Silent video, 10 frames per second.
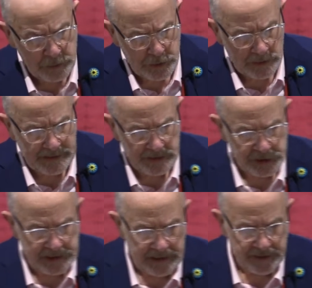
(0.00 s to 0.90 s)
you into a little
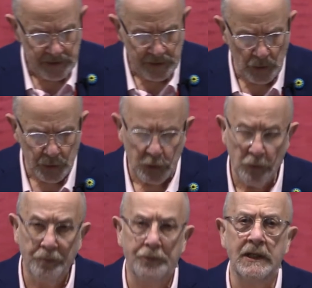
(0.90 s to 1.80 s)
secret. Those
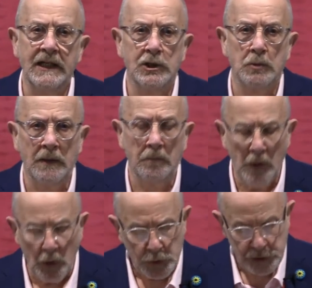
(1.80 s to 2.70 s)
who preach, well,
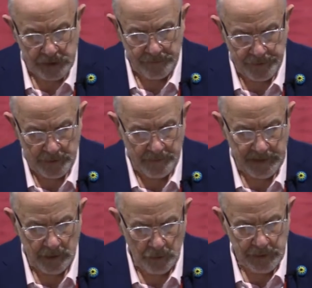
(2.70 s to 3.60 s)
most of them,
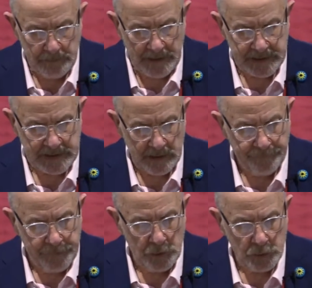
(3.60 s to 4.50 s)
including
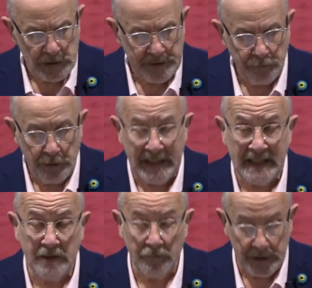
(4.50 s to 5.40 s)
myself, usually read and